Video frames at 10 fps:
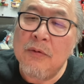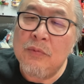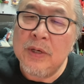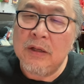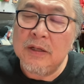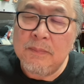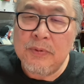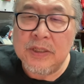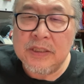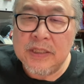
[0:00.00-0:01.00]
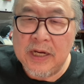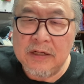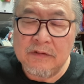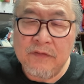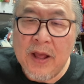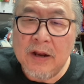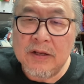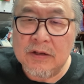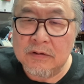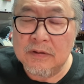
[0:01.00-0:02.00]
will appreciate
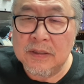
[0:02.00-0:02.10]
value.